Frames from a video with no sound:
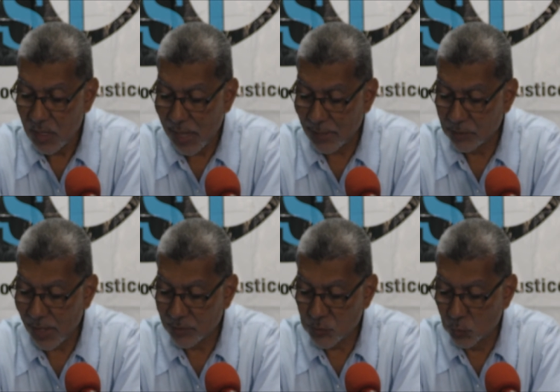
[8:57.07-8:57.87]
And,
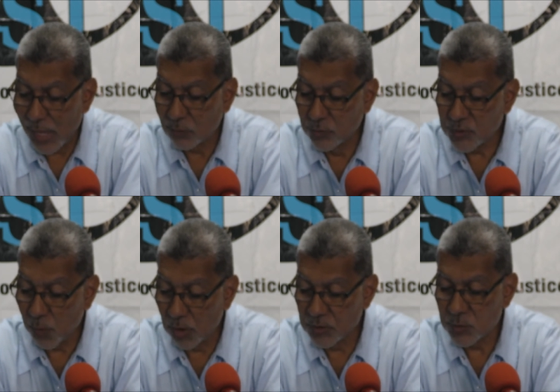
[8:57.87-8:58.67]
and so that
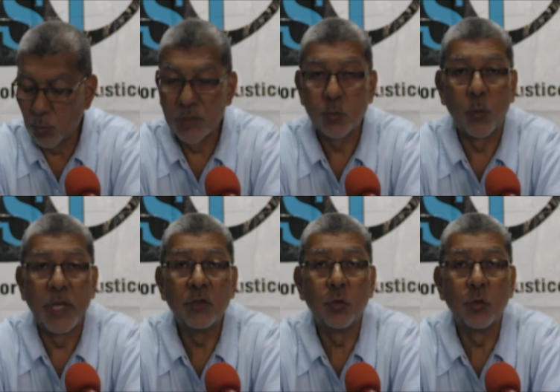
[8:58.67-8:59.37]
response was way